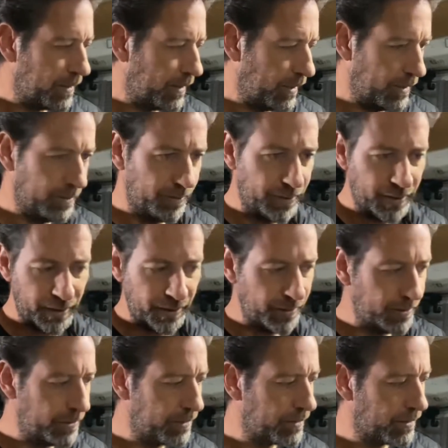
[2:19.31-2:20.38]
And
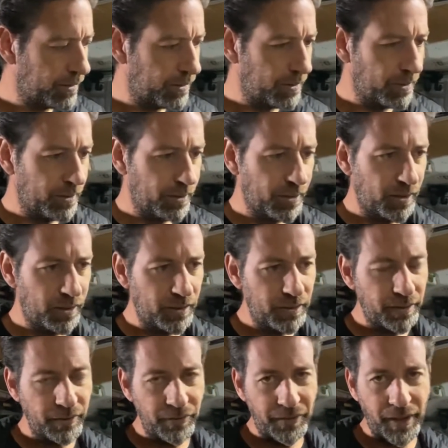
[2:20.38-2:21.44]
then uh,
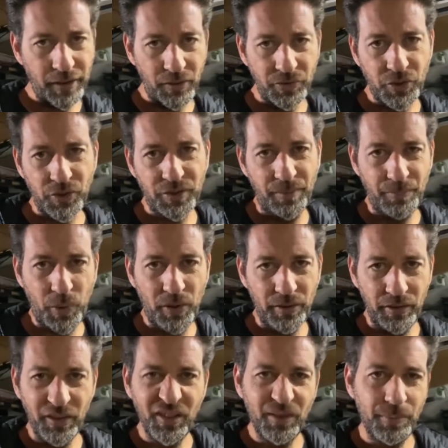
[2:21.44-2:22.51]
that'll just impart a
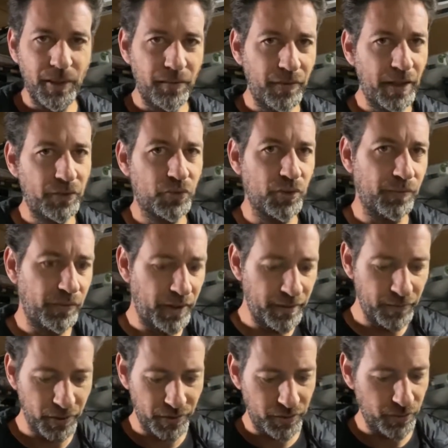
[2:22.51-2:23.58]
little bit of extra
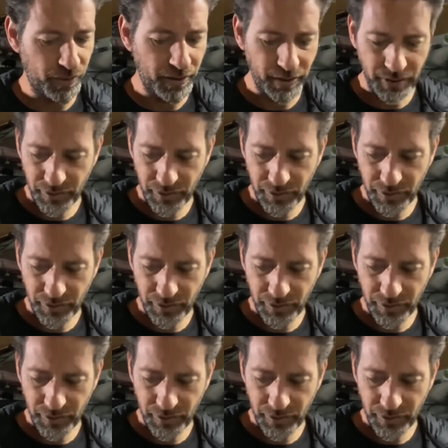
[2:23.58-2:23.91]
flavor to it.